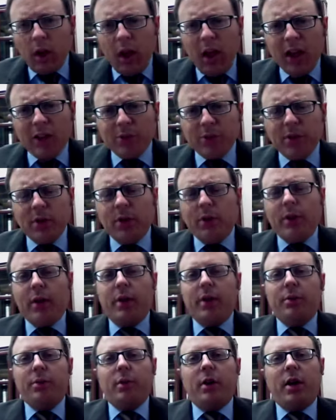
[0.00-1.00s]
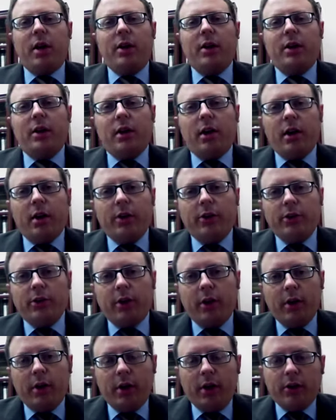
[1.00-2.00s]
As we know that Iran
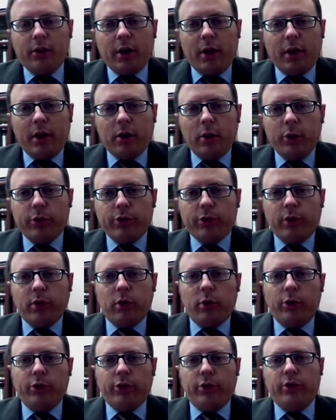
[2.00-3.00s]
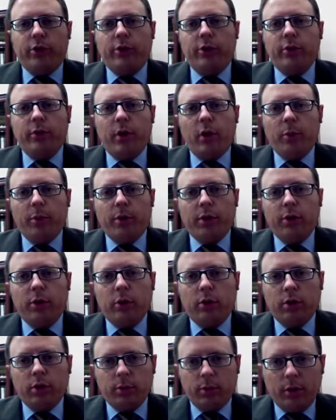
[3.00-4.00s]
is getting closer and closer to developing a
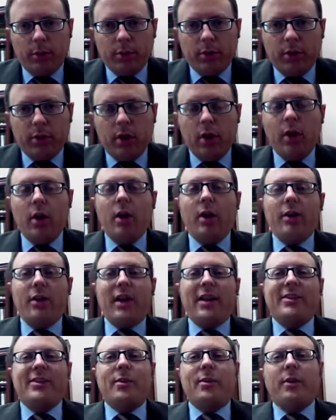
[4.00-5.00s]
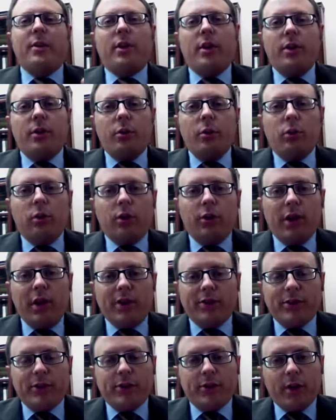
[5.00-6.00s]
nuclear weapon. That's something that the world
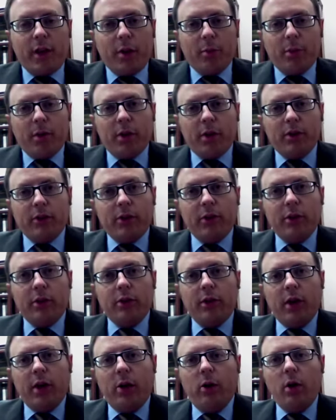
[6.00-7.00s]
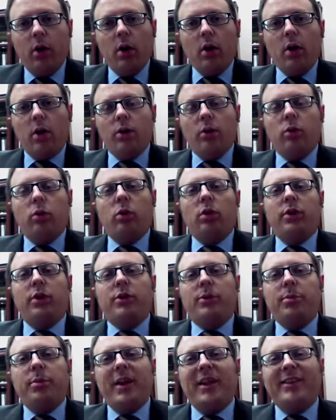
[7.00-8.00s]
has to stop. And until now, the world
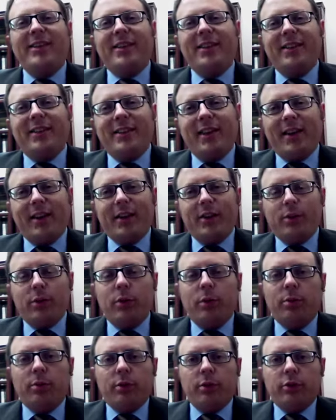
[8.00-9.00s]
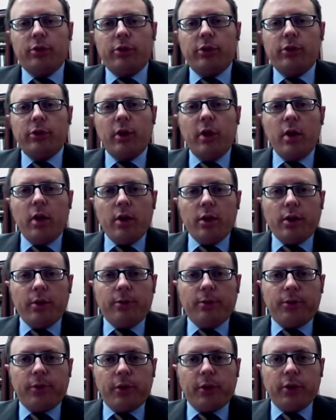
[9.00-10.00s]
has basically taken two approaches. The
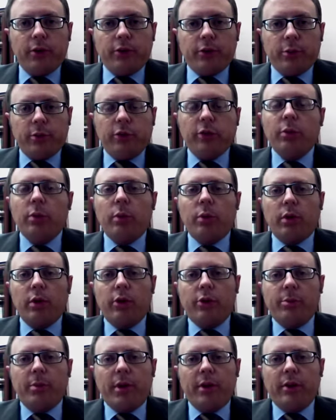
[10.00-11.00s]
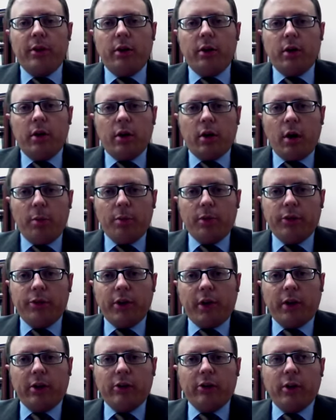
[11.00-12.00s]
first, which is what we're going to spend a couple of
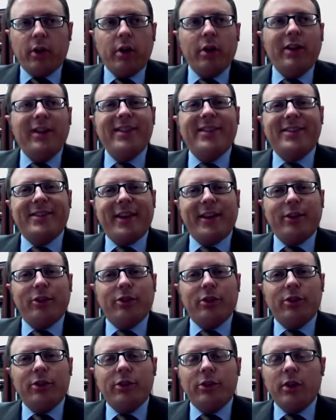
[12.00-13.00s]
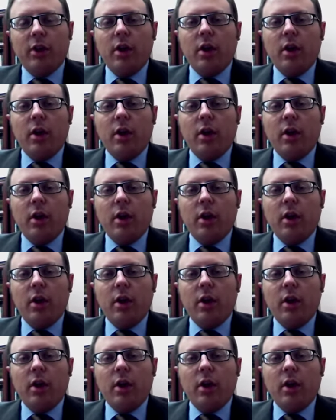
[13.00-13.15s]
seconds on, is sanctions.